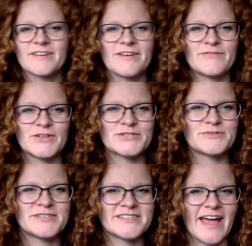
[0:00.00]
It feels so
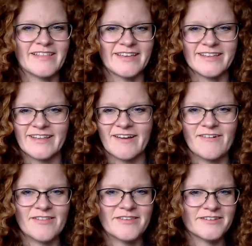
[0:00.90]
silent, like
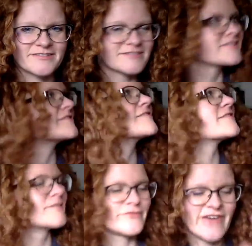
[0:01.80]
all the
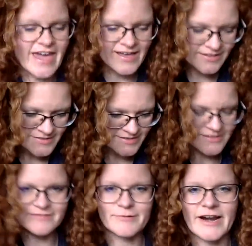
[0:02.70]
fans
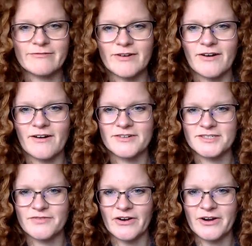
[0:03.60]
and whatever are
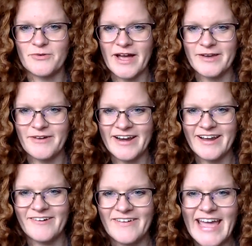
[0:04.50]
just very quiet right now.
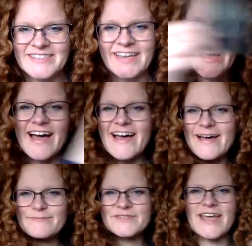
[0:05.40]
Ace of
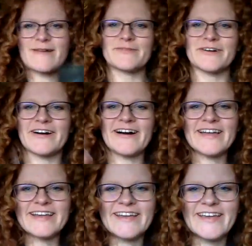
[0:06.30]
Cups! Amber got
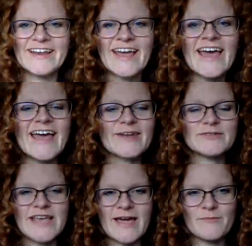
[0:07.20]
it! And it
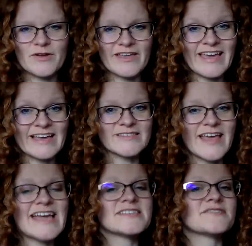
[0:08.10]
was Amber that guessed the
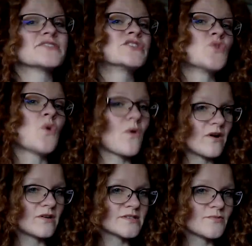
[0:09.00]
Ace of
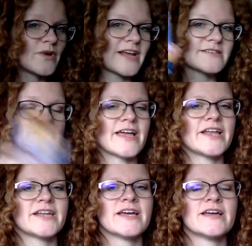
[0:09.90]
Swords when I
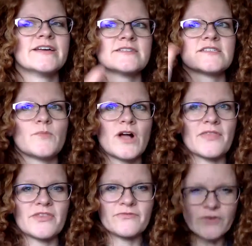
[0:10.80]
said someone
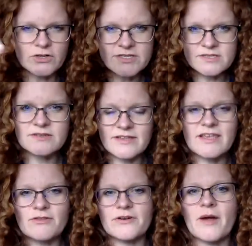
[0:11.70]
got the first
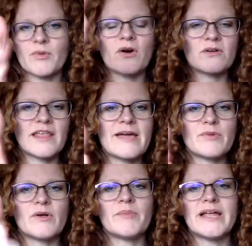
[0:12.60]
either number or
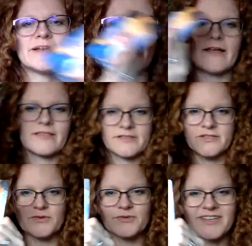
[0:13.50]
label, but not the
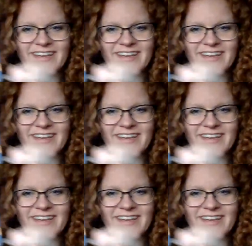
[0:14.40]
suit.